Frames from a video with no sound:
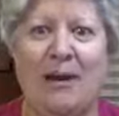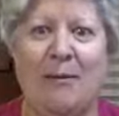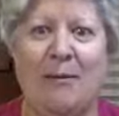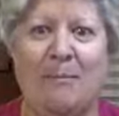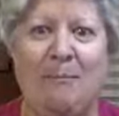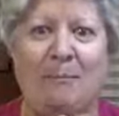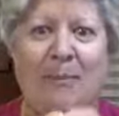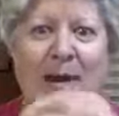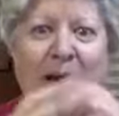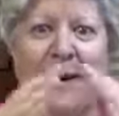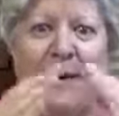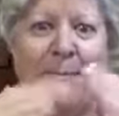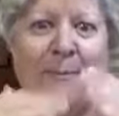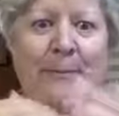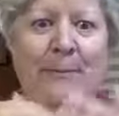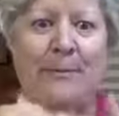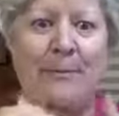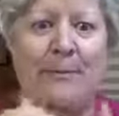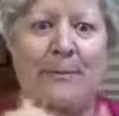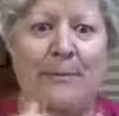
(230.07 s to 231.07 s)
my
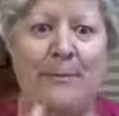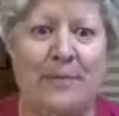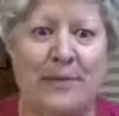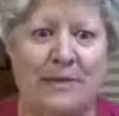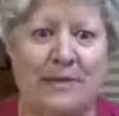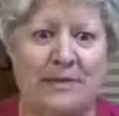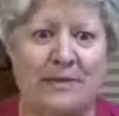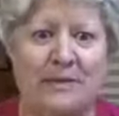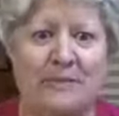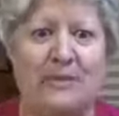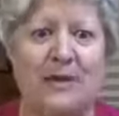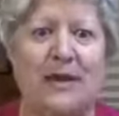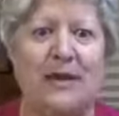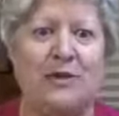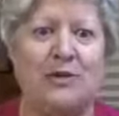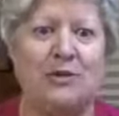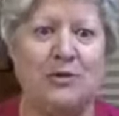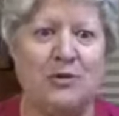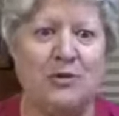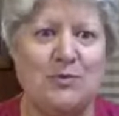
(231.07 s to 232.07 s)
business
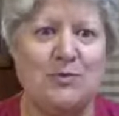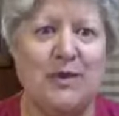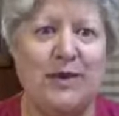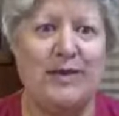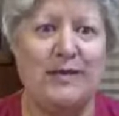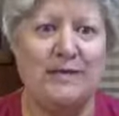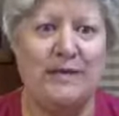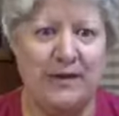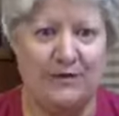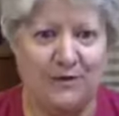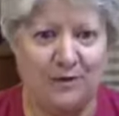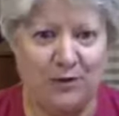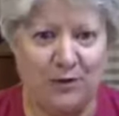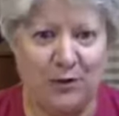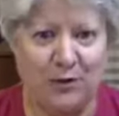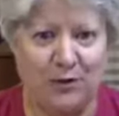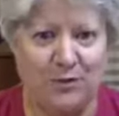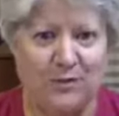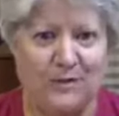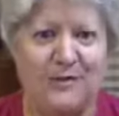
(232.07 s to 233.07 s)
page, Cruise Planners Have to
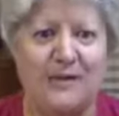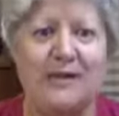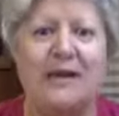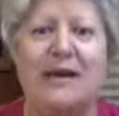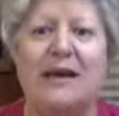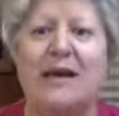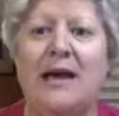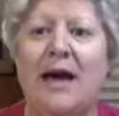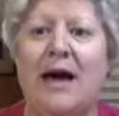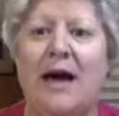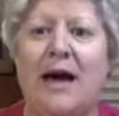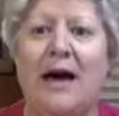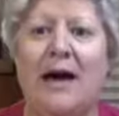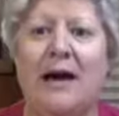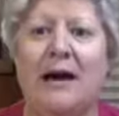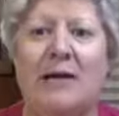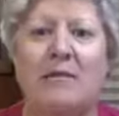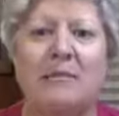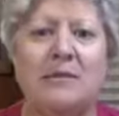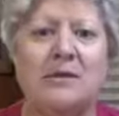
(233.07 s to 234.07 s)
Cruise.
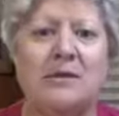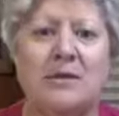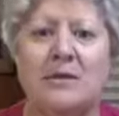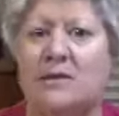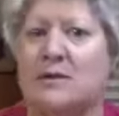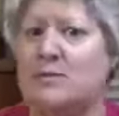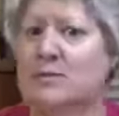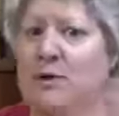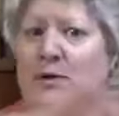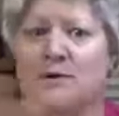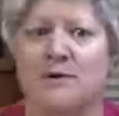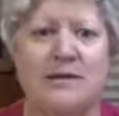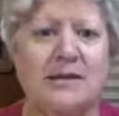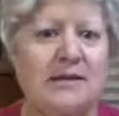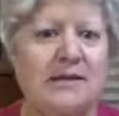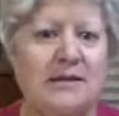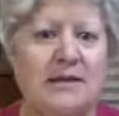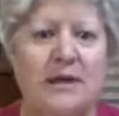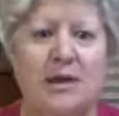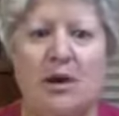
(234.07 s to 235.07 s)
So there's
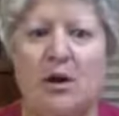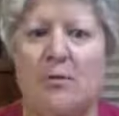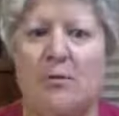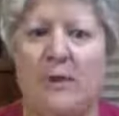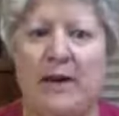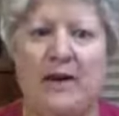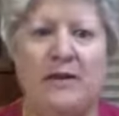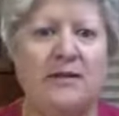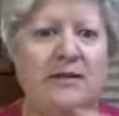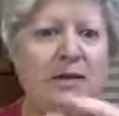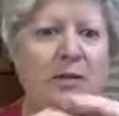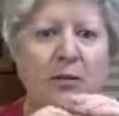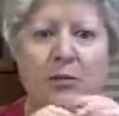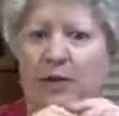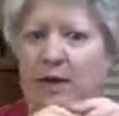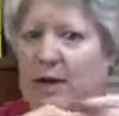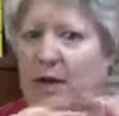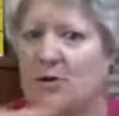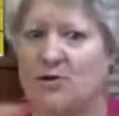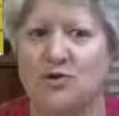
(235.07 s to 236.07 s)
postings there about it.
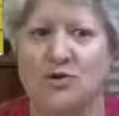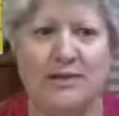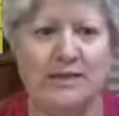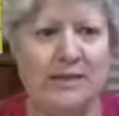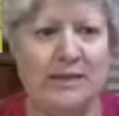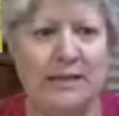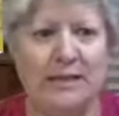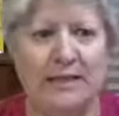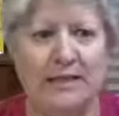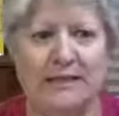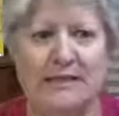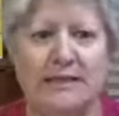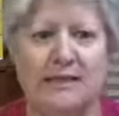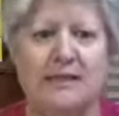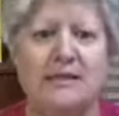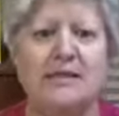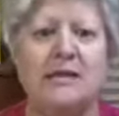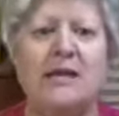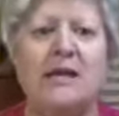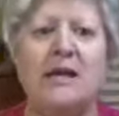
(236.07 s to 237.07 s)
The countries are
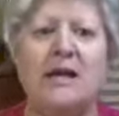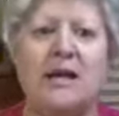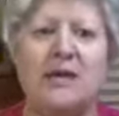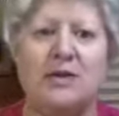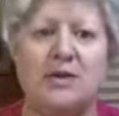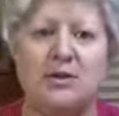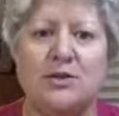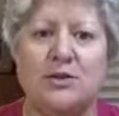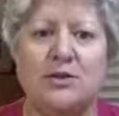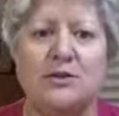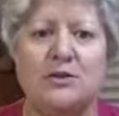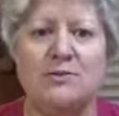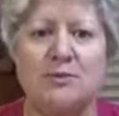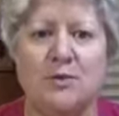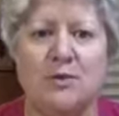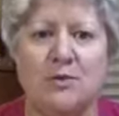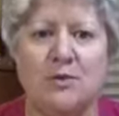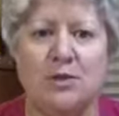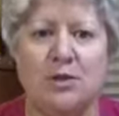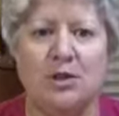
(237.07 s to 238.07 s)
listed. The tourism
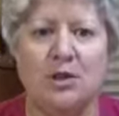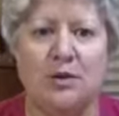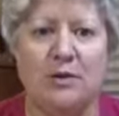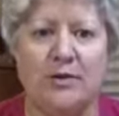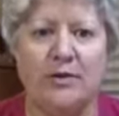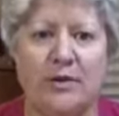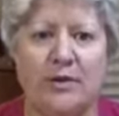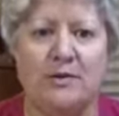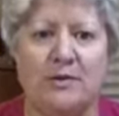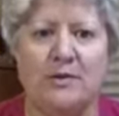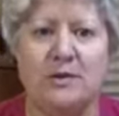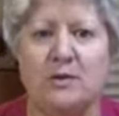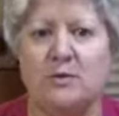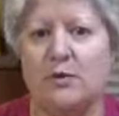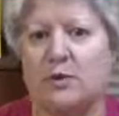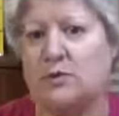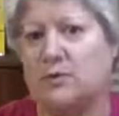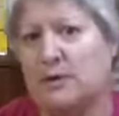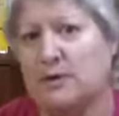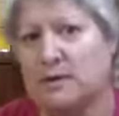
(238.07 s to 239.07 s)
boards are showing there as to
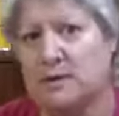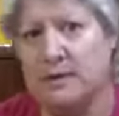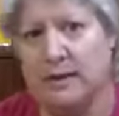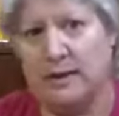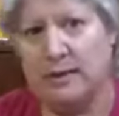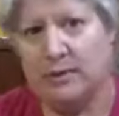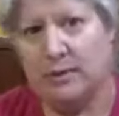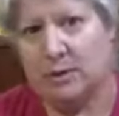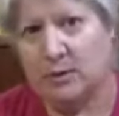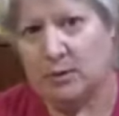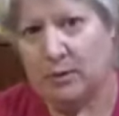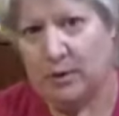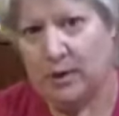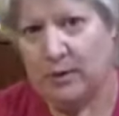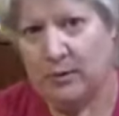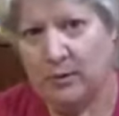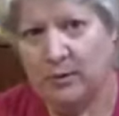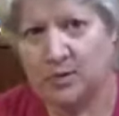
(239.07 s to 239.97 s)
which ones I'm going to be talking with